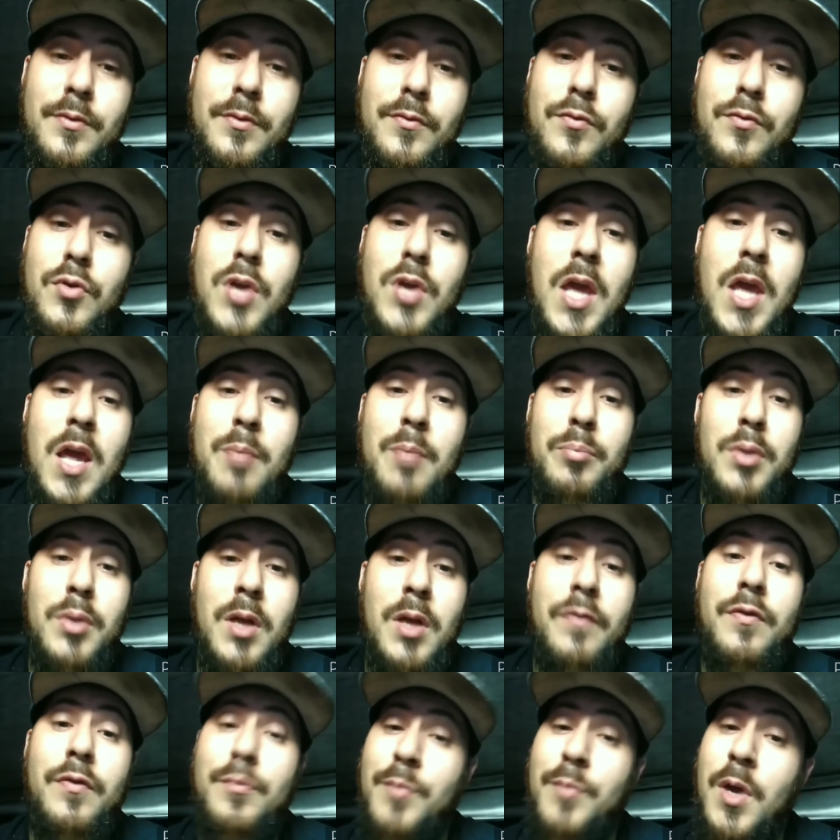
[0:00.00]
You can't
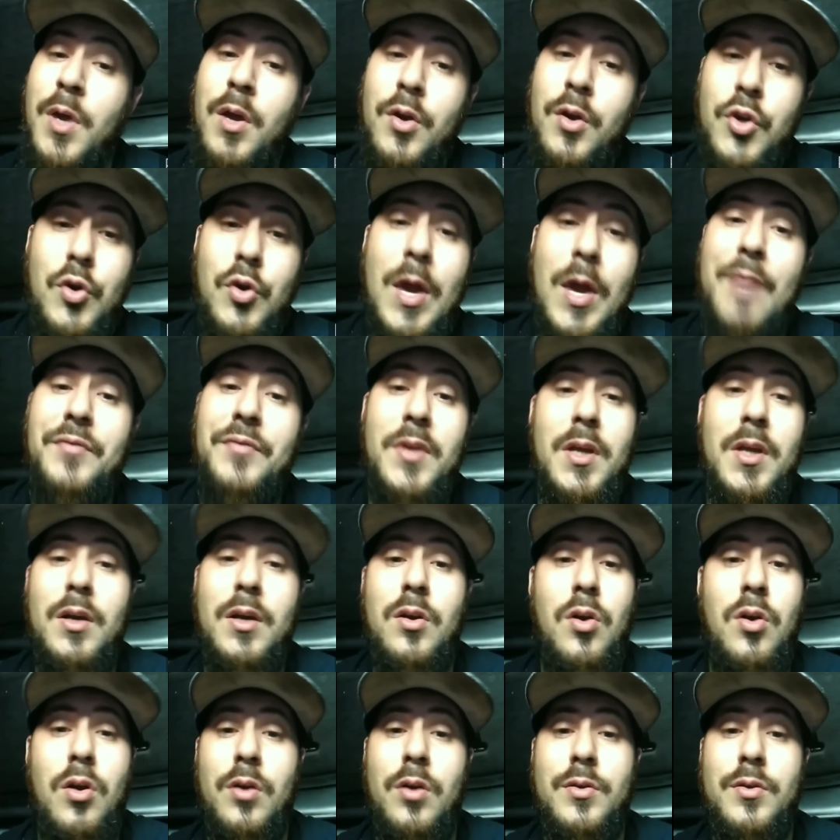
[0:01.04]
bluff them. You have to hit
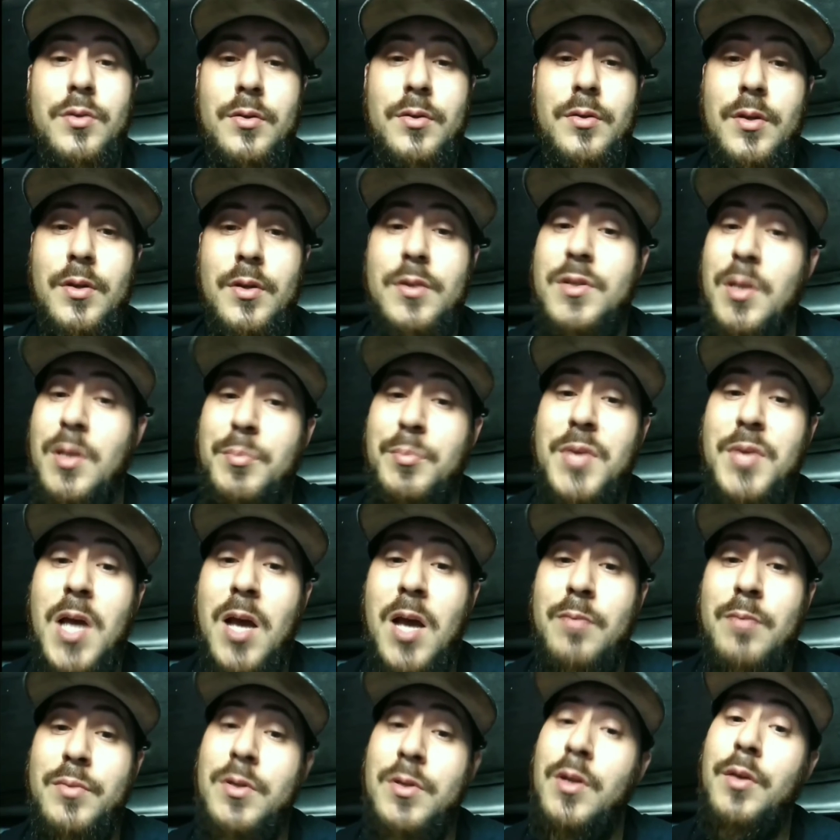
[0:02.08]
cards.
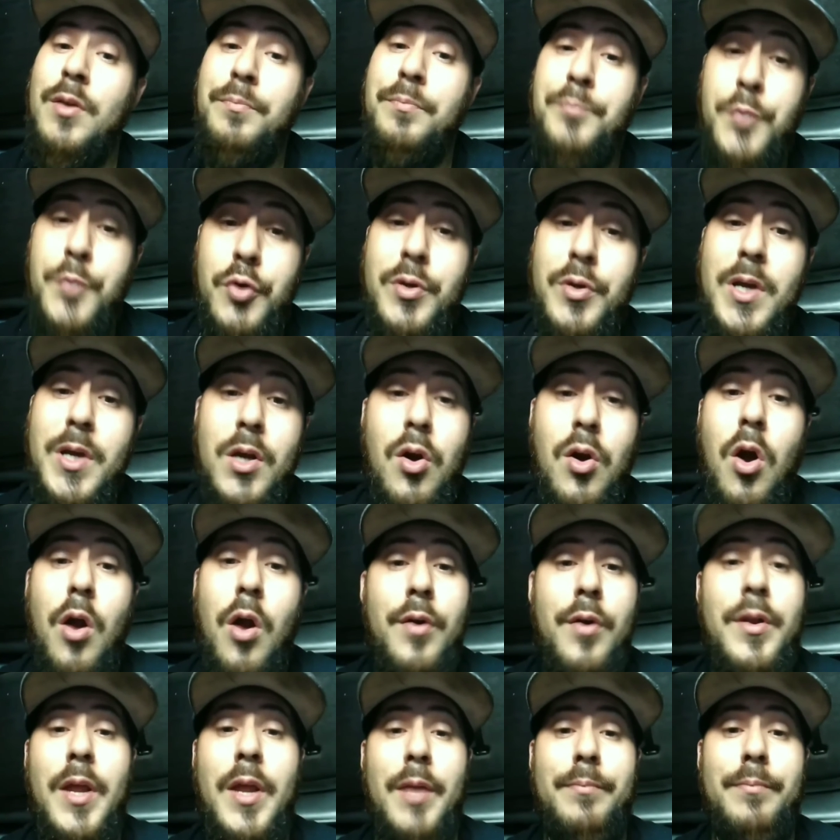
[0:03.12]
Sometimes you get card
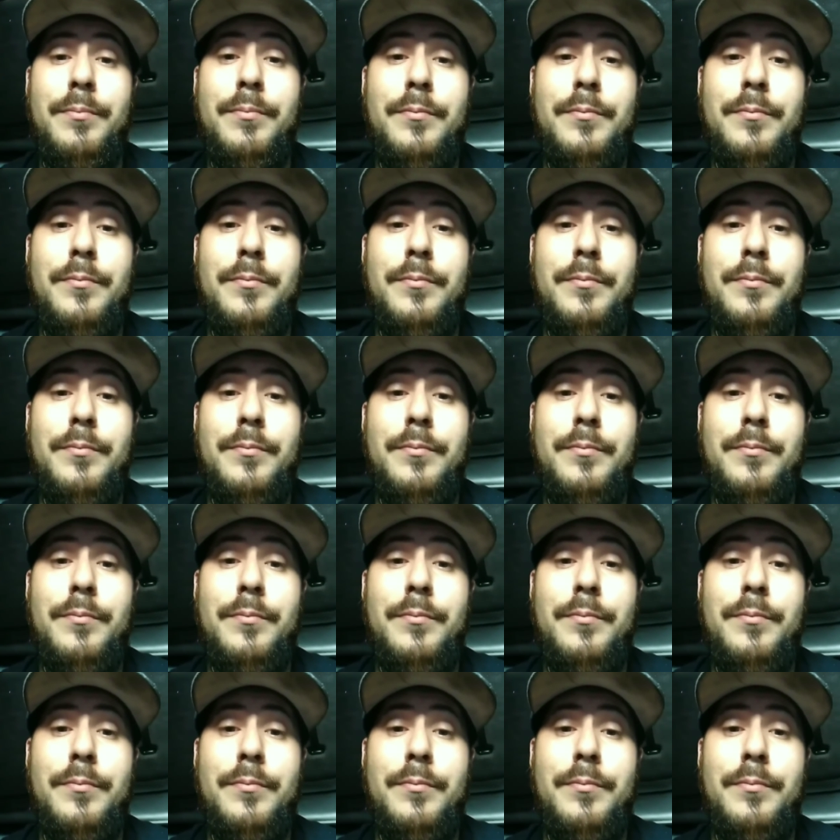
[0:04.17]
debt.